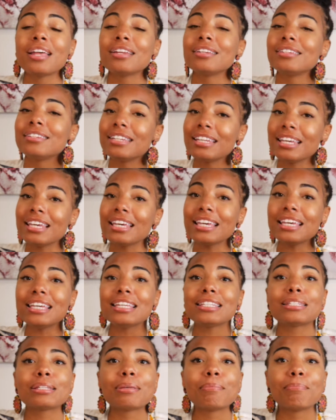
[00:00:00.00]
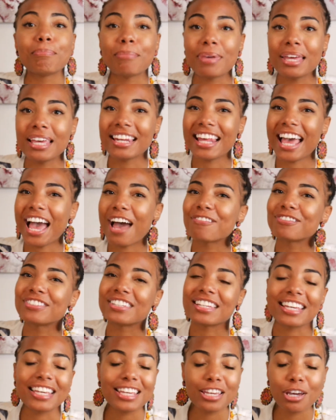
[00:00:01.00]
These men have
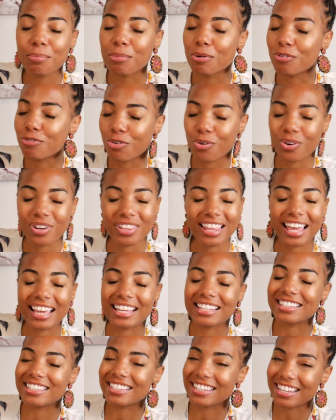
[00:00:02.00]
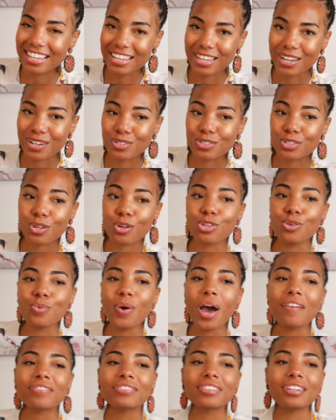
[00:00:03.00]
to heal before they deal. So you
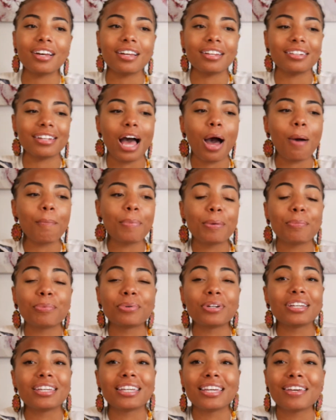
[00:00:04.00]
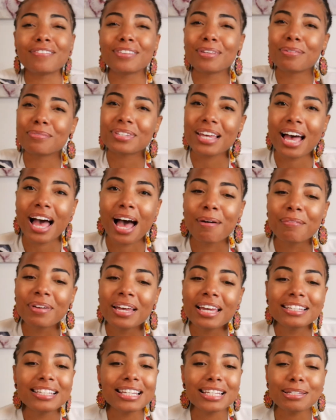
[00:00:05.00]
have to allow people to give them time.
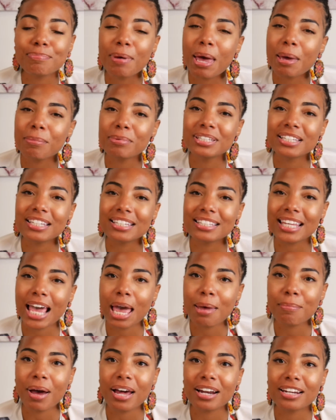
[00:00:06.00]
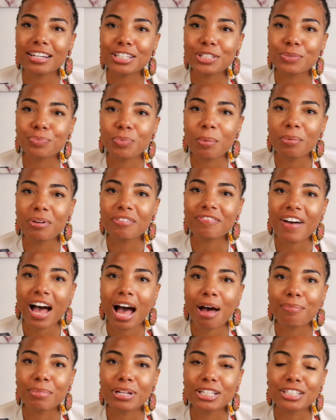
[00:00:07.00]
This baby just came out of this woman
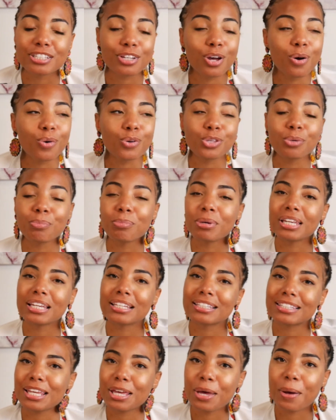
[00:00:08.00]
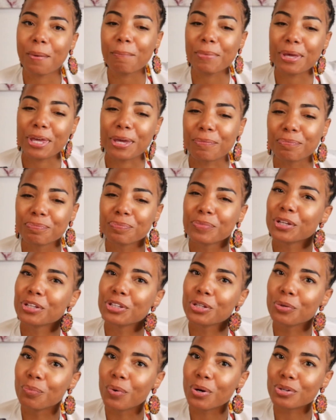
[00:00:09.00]
5 months ago, and you mean to tell me
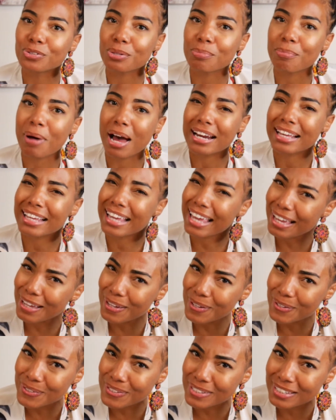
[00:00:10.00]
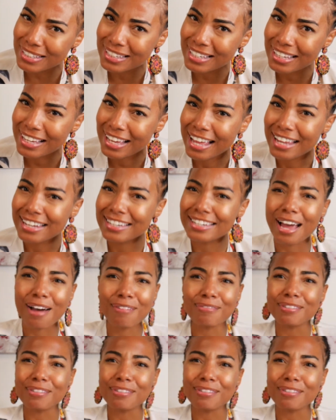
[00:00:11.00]
you want somebody else? No, baby.